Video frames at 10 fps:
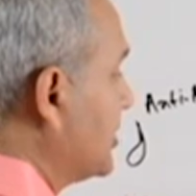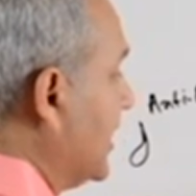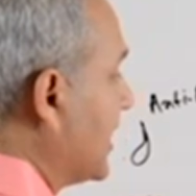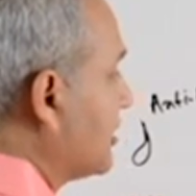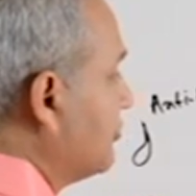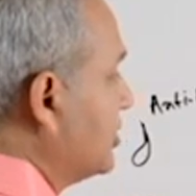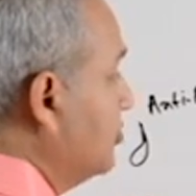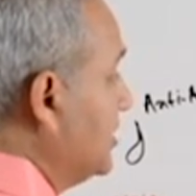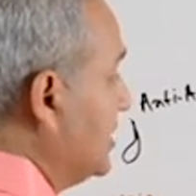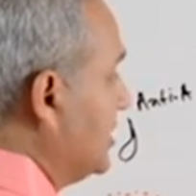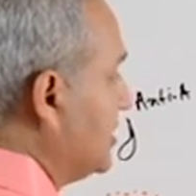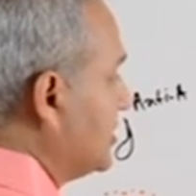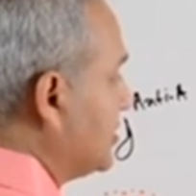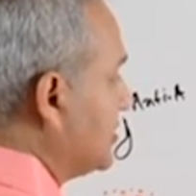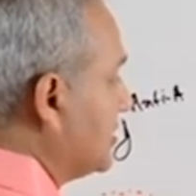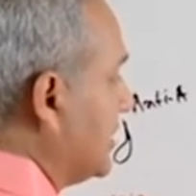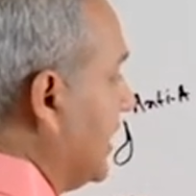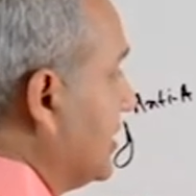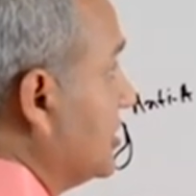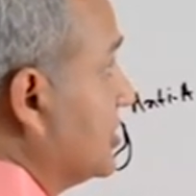react with B
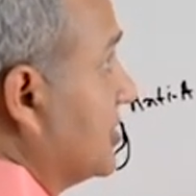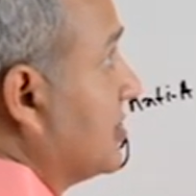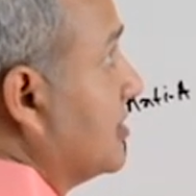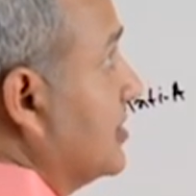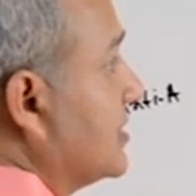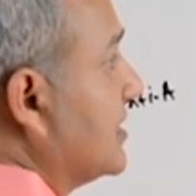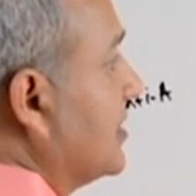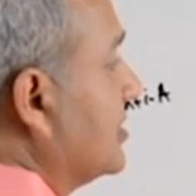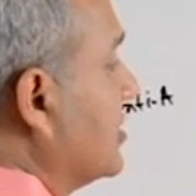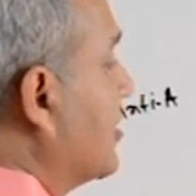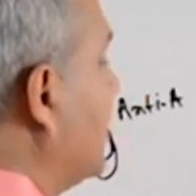antigen, this antigen.